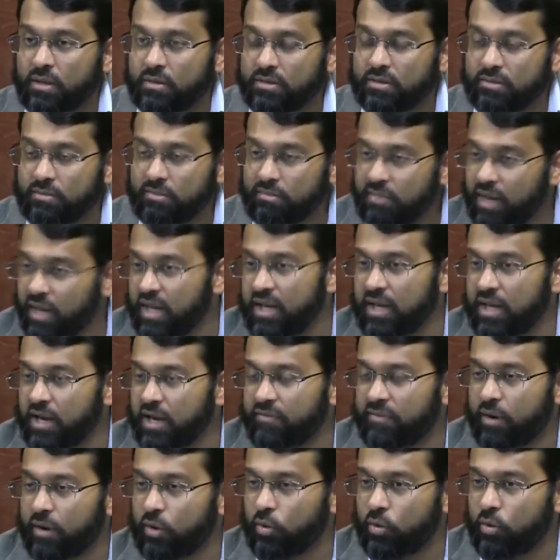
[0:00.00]
Many
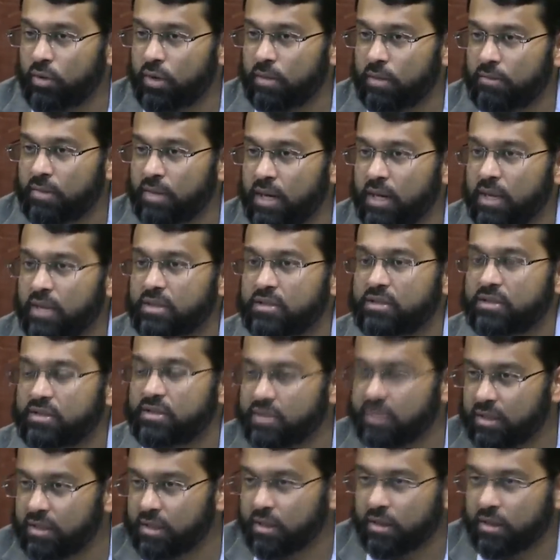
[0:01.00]
of our ulama
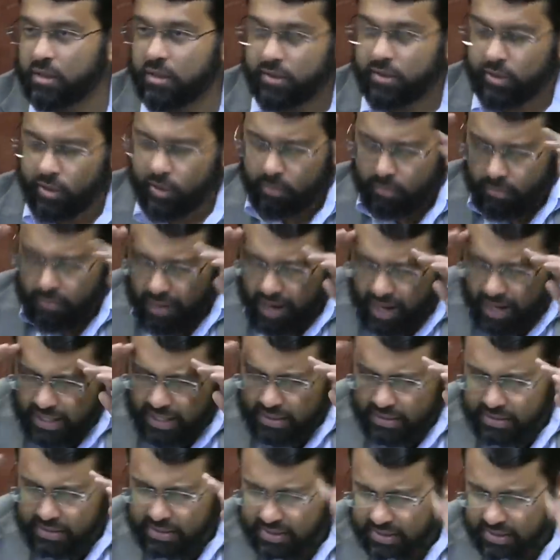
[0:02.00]
still, their
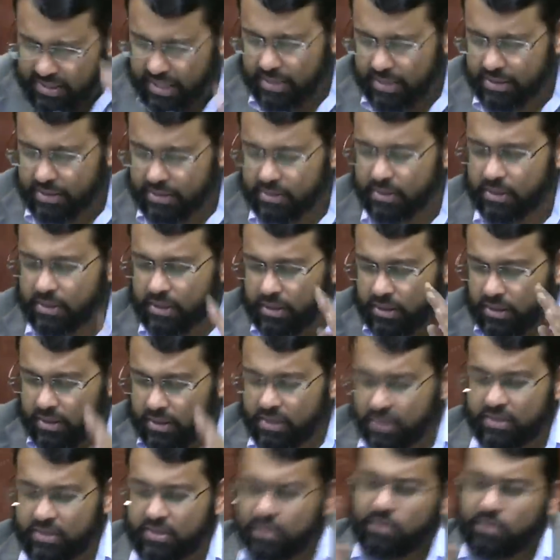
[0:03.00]
mindset
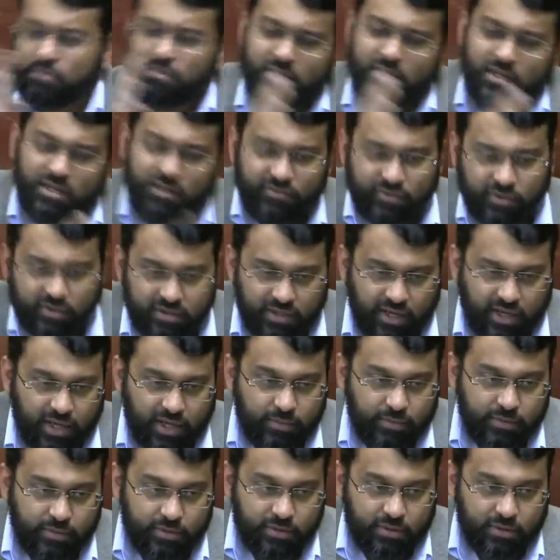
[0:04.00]
is in medieval
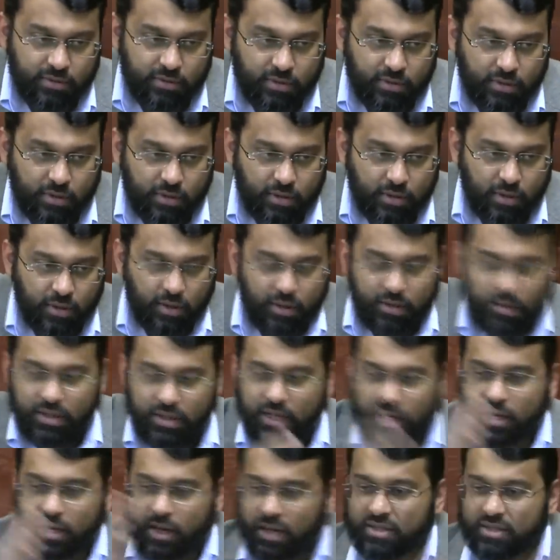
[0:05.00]
times.
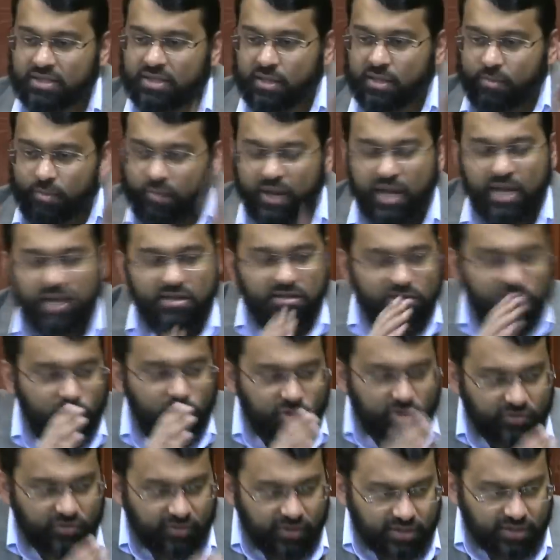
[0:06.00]
They cut and paste
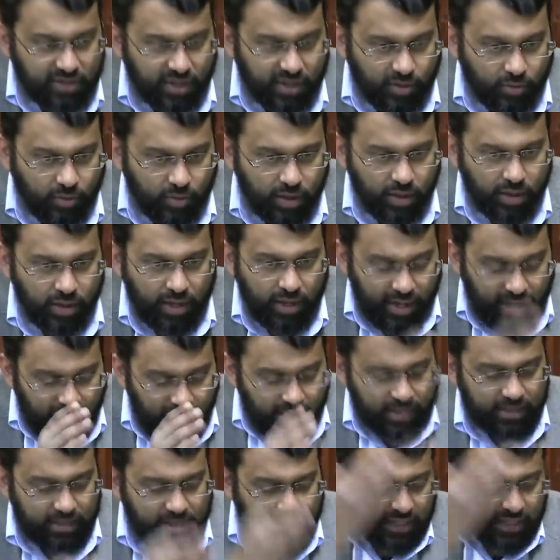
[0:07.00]
those fatwas
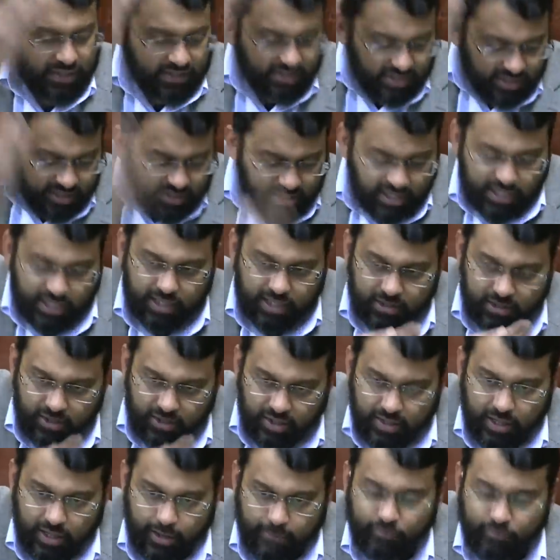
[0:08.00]
and they stick
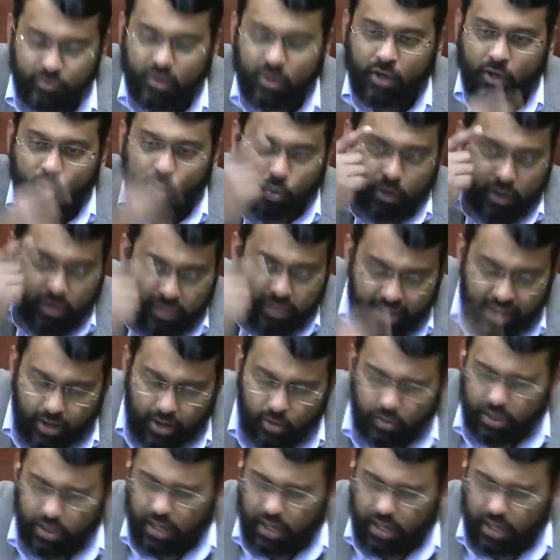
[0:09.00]
to them without